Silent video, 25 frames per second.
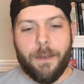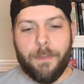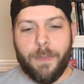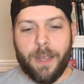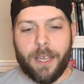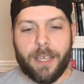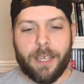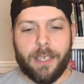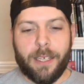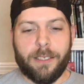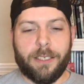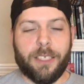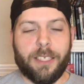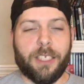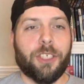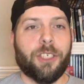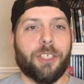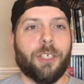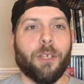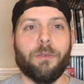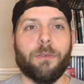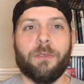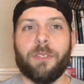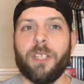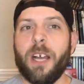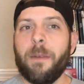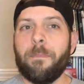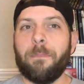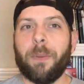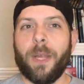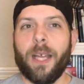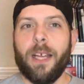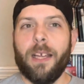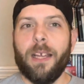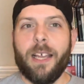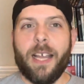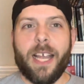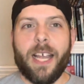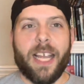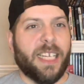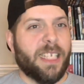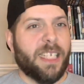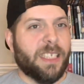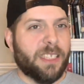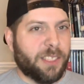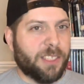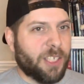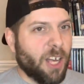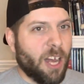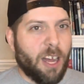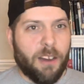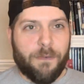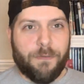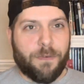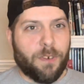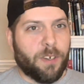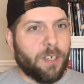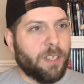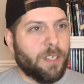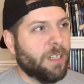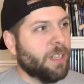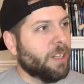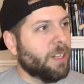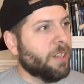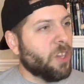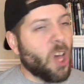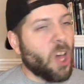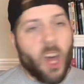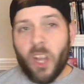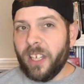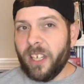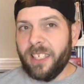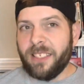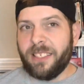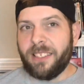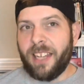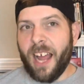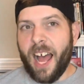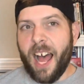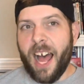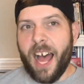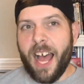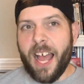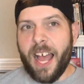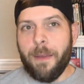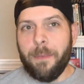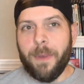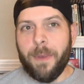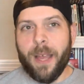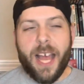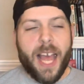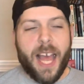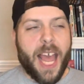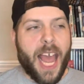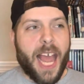because he shows up, he's gone for the longest time,